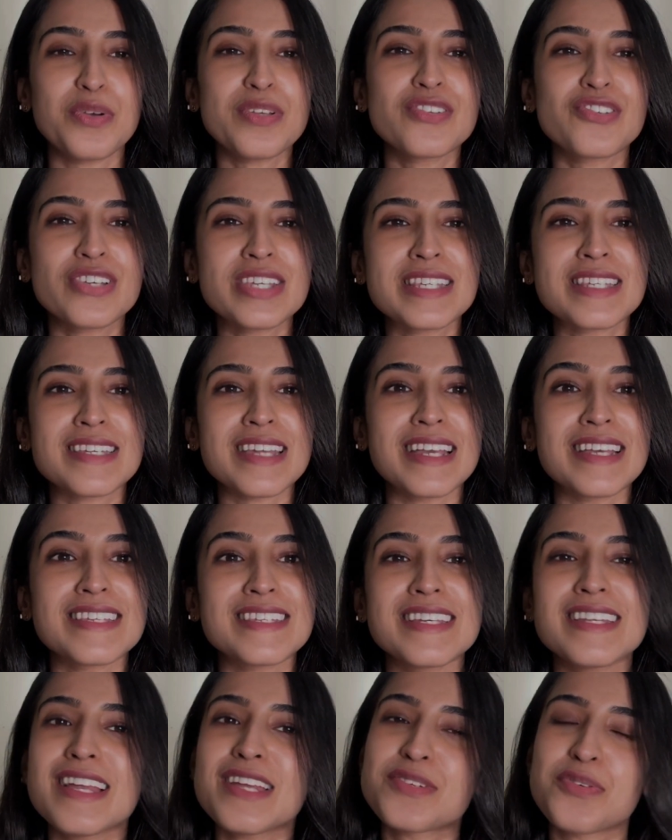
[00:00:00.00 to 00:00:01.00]
just
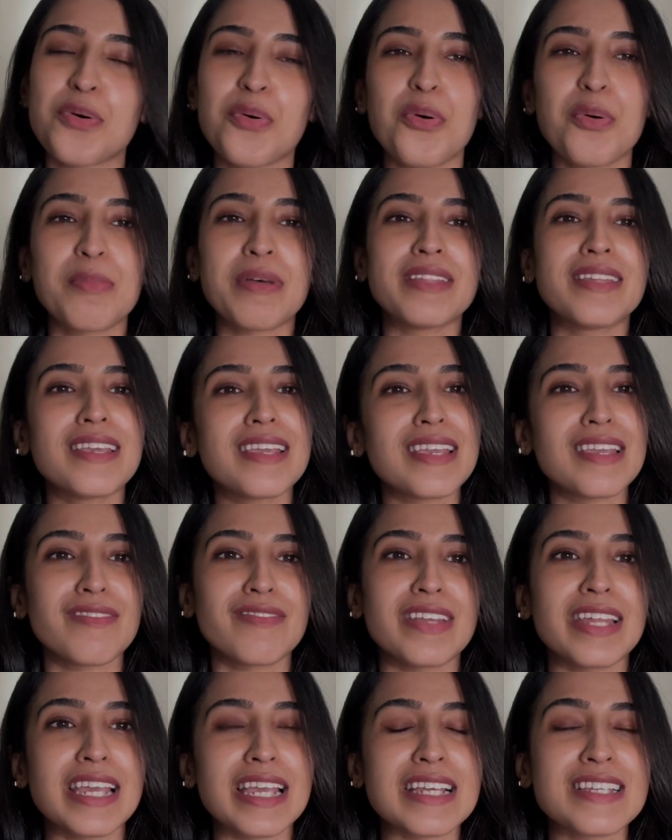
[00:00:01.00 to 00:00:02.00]
sit at home in the
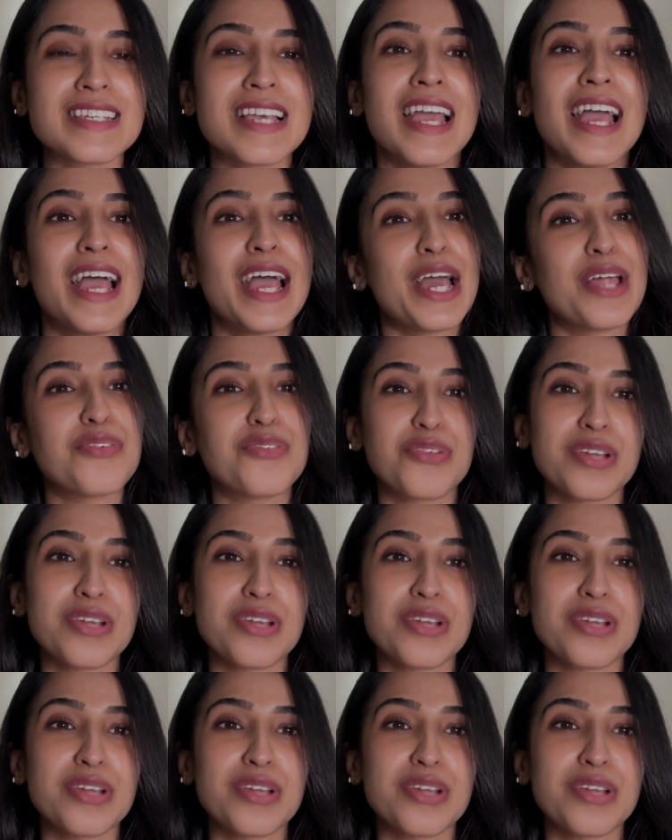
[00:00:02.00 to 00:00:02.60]
evenings and